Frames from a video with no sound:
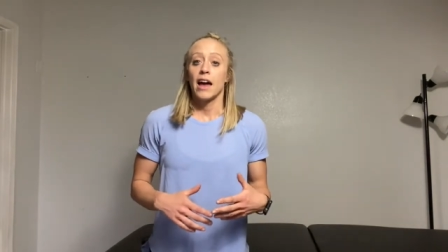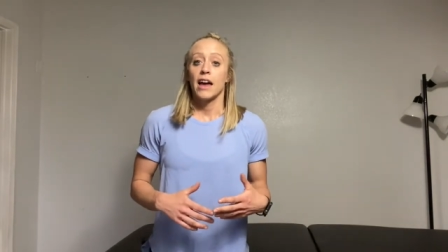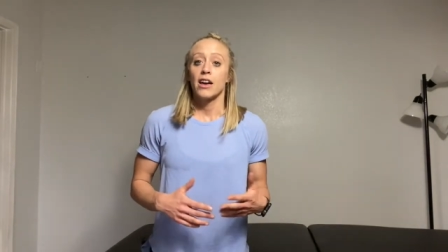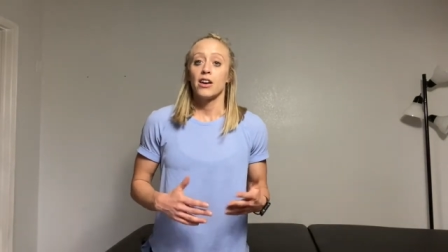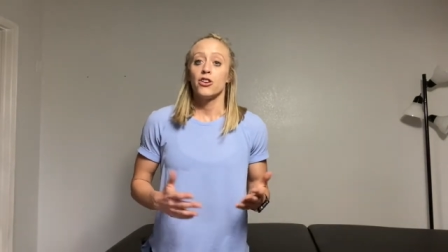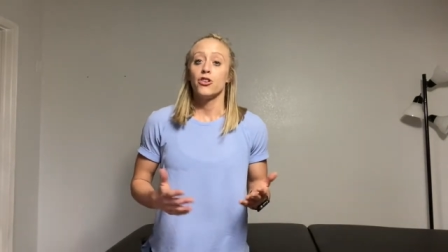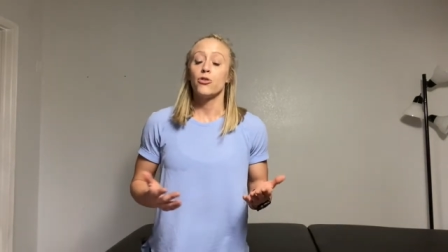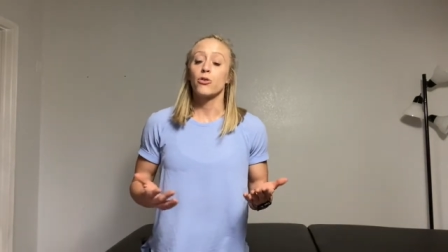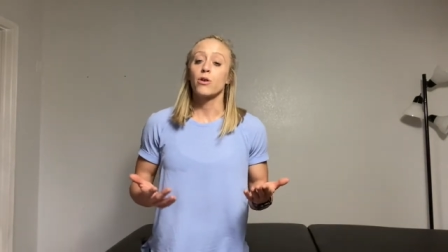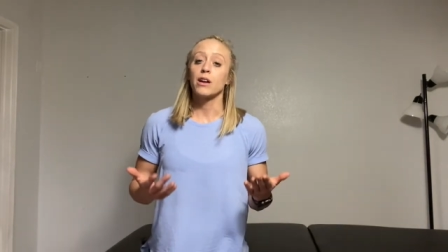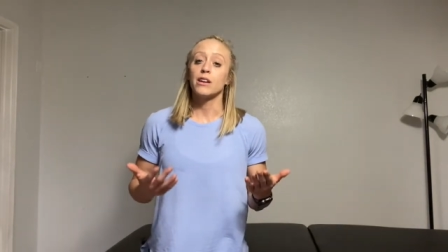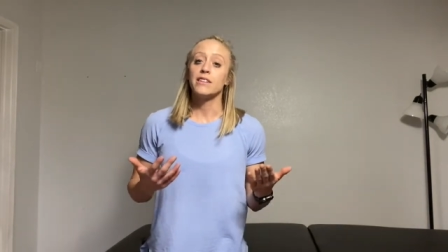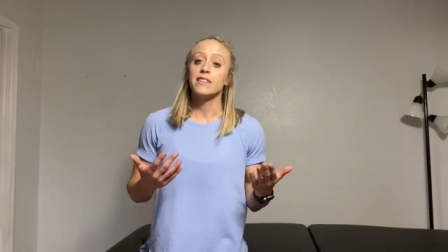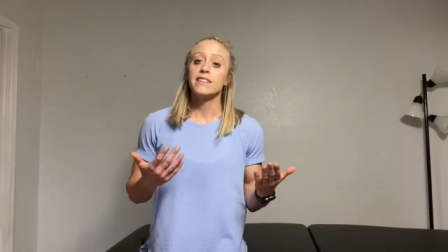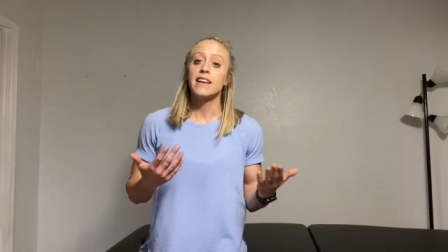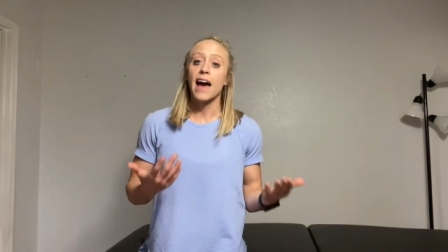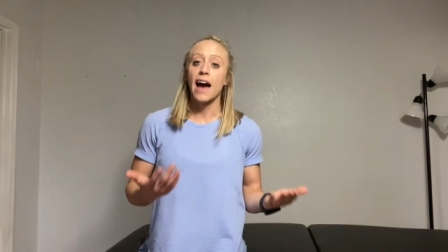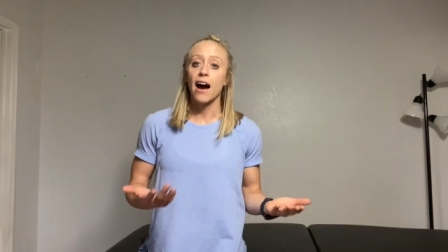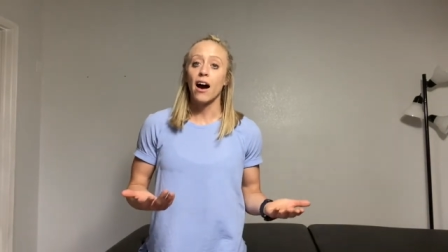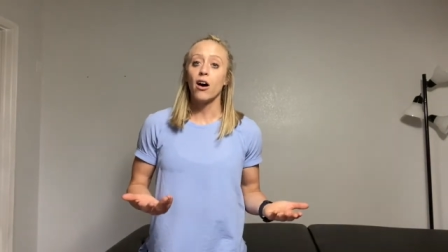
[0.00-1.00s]
You can
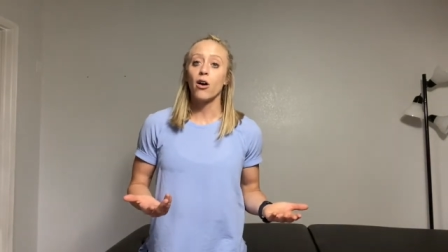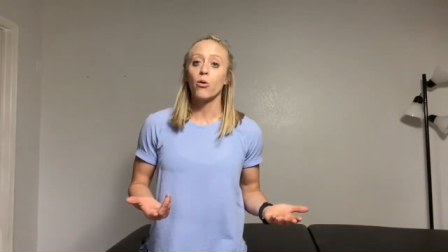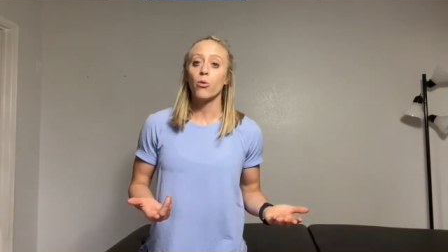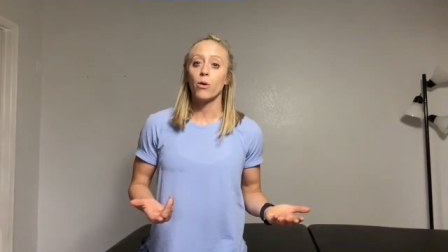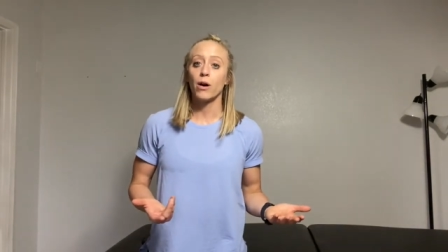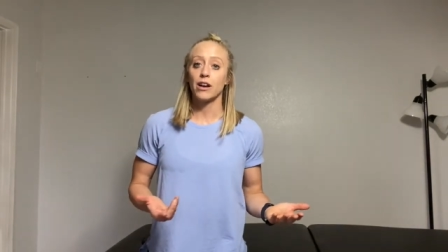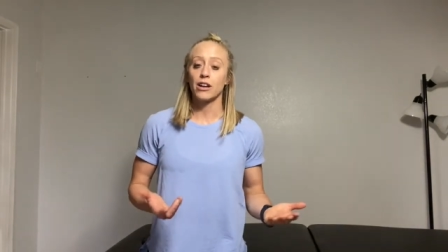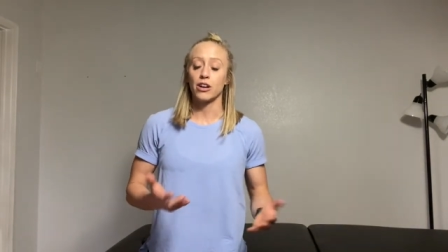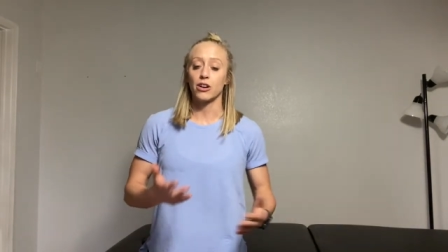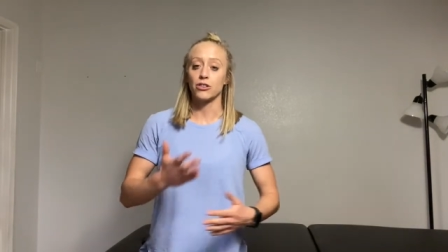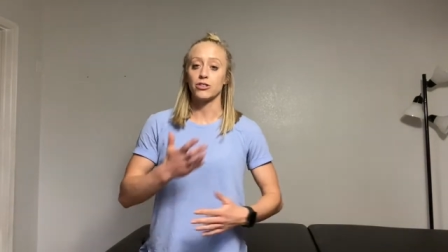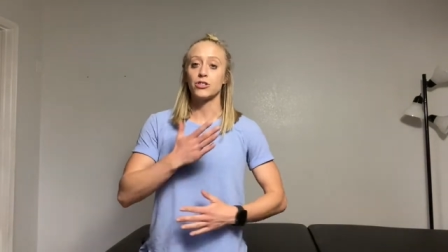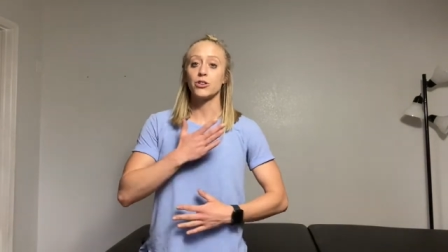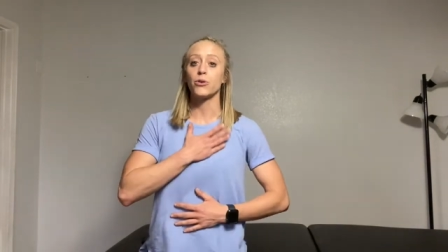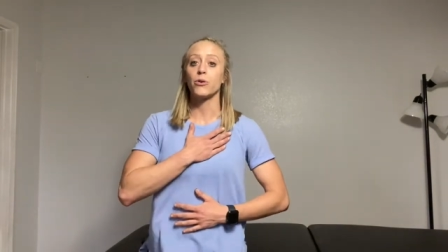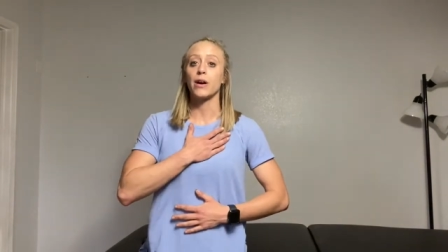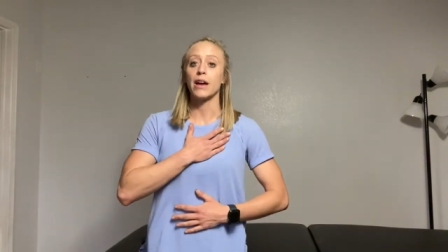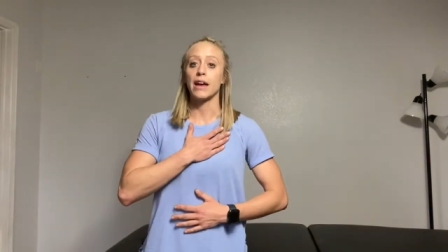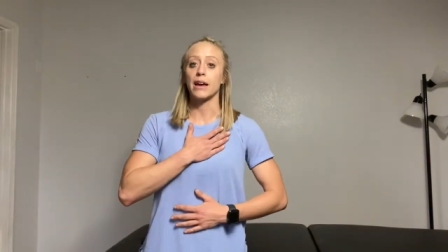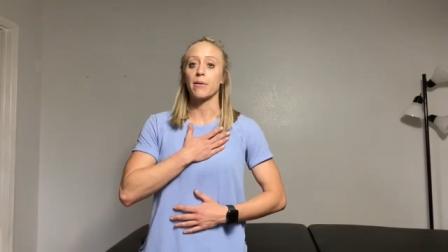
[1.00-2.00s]
tell what you're
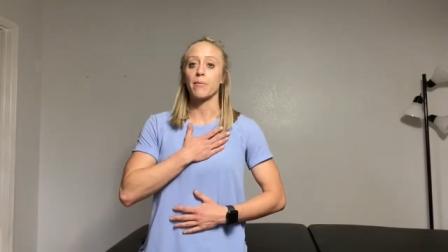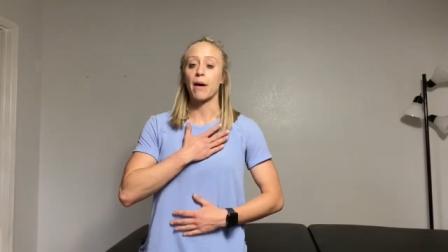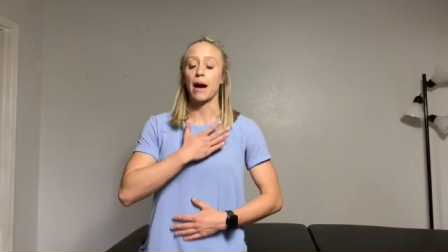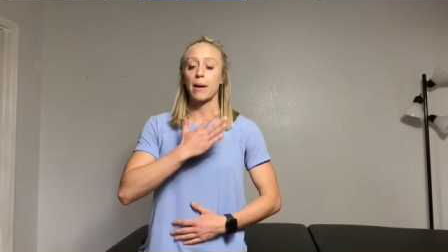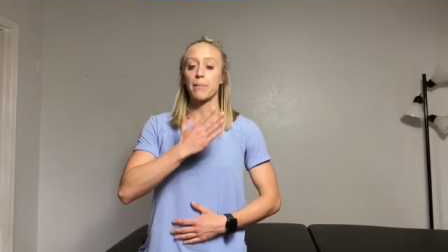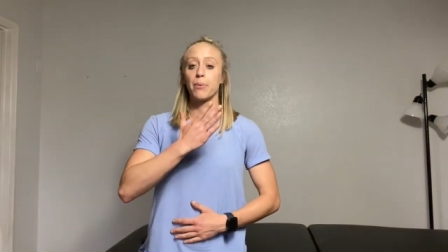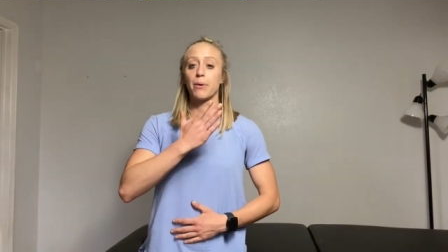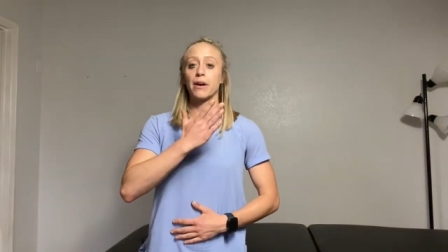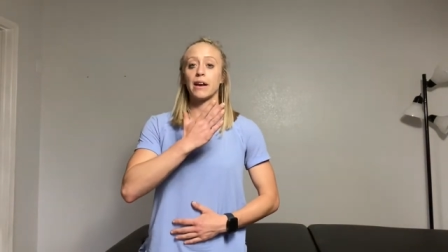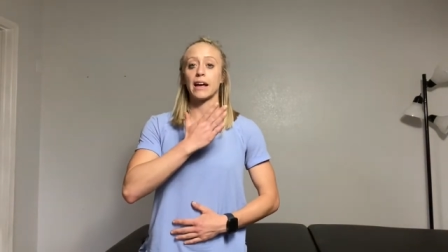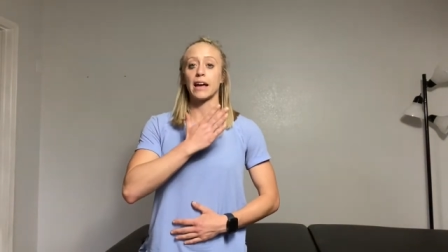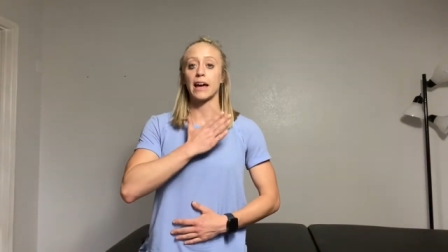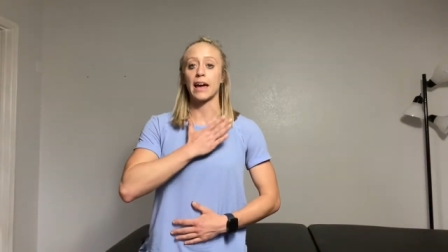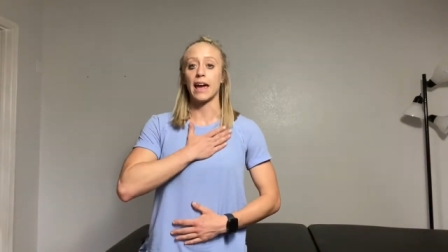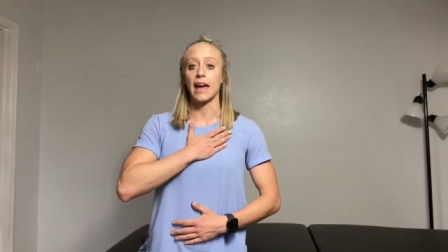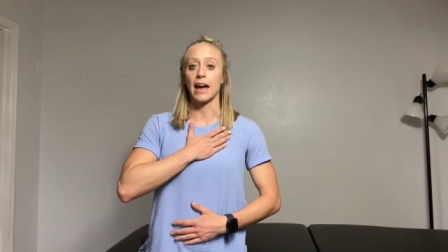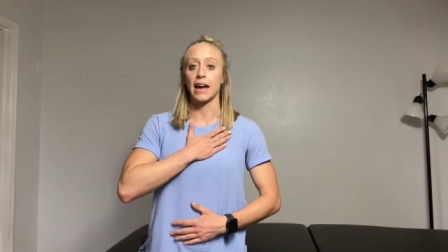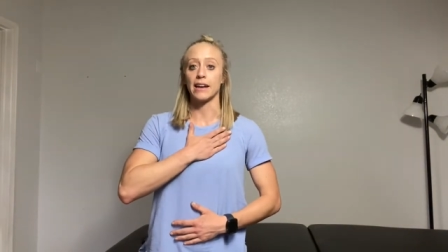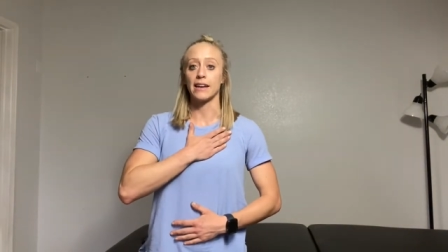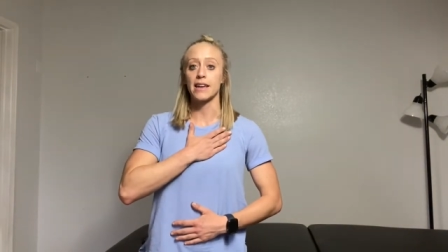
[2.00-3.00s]
doing by putting a
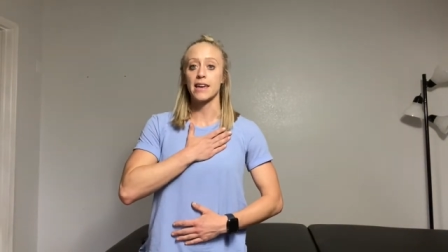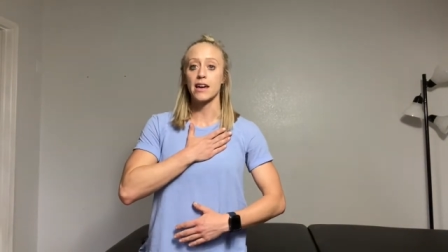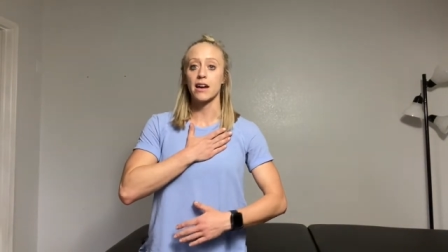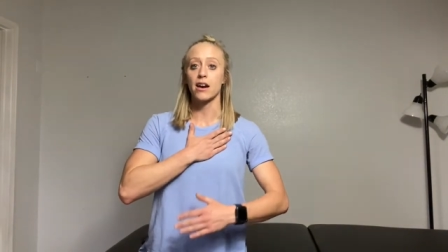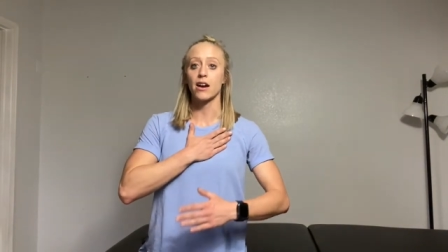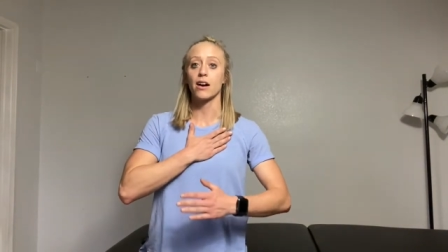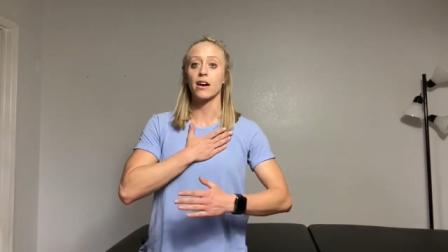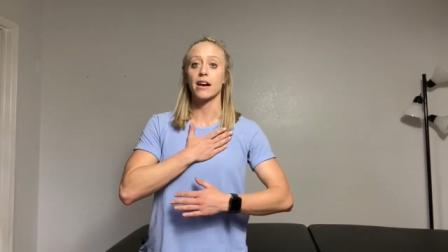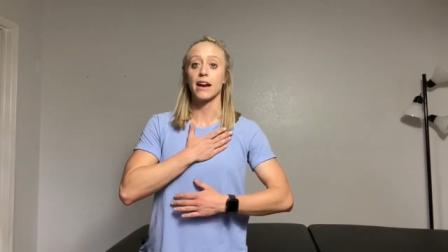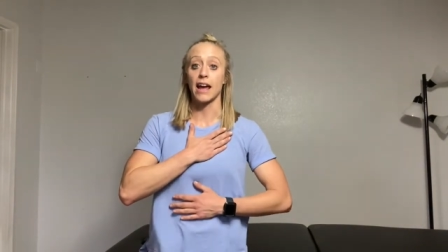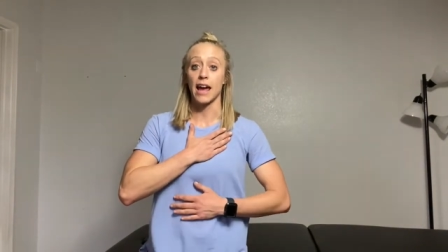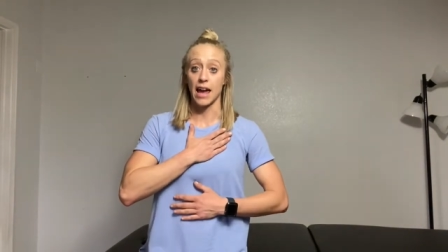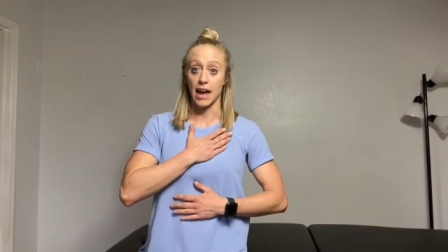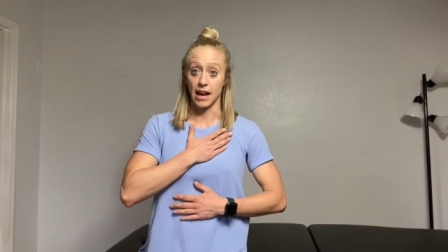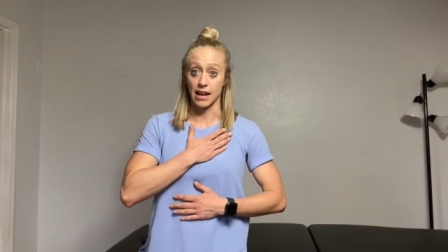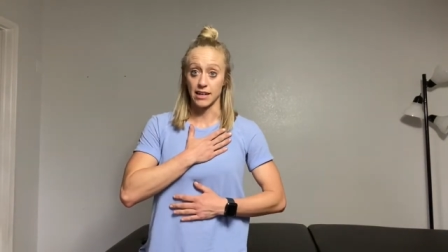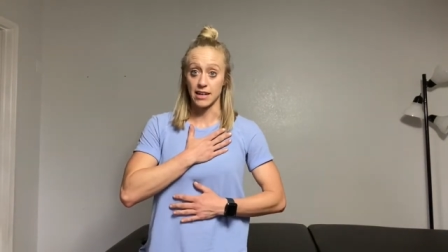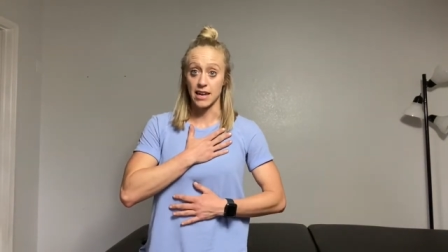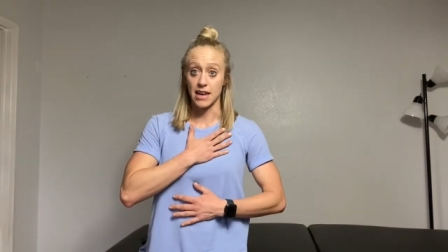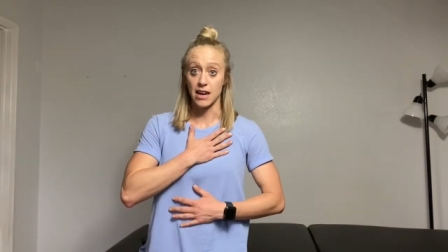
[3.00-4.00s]
hand here and a
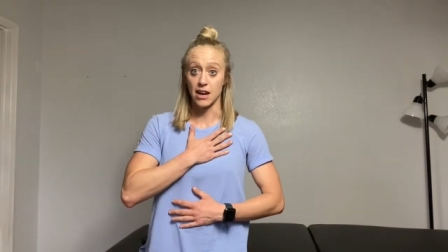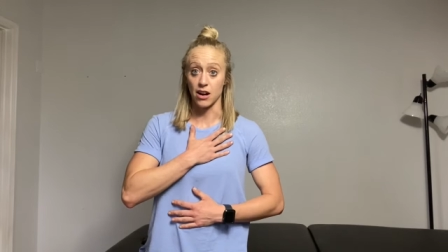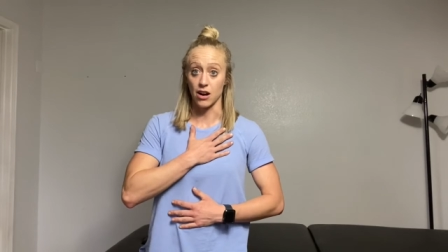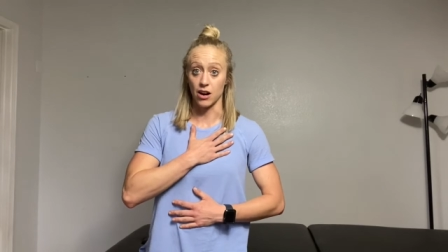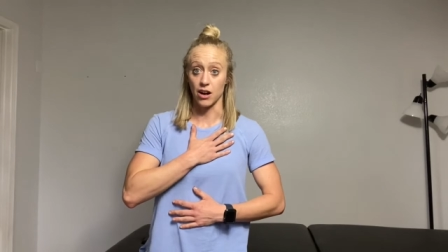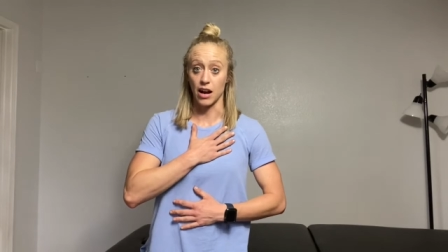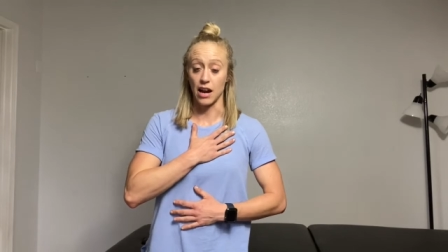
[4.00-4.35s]
hand here.